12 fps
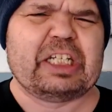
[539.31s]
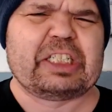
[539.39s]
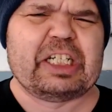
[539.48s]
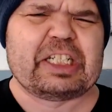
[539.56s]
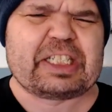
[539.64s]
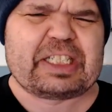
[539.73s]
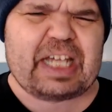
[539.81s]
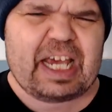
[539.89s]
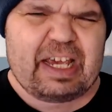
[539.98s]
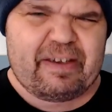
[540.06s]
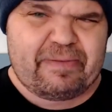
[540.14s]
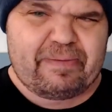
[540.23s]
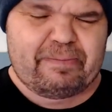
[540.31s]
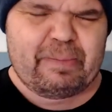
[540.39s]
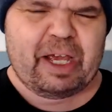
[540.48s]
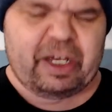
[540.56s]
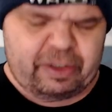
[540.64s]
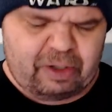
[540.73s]
to save
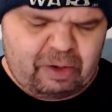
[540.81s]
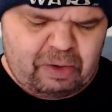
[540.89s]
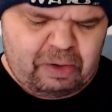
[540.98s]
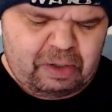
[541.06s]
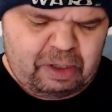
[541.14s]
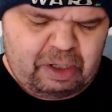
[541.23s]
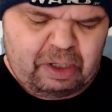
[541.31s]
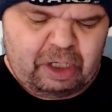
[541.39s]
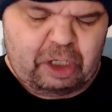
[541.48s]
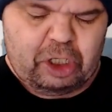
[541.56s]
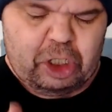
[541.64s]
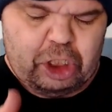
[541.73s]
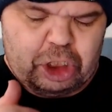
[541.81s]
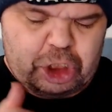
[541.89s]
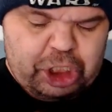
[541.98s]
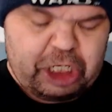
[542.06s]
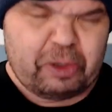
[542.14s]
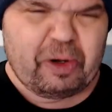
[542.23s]
Mando,
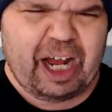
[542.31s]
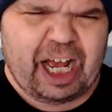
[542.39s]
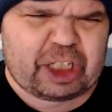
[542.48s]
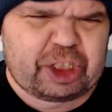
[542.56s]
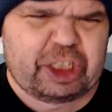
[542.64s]
she actually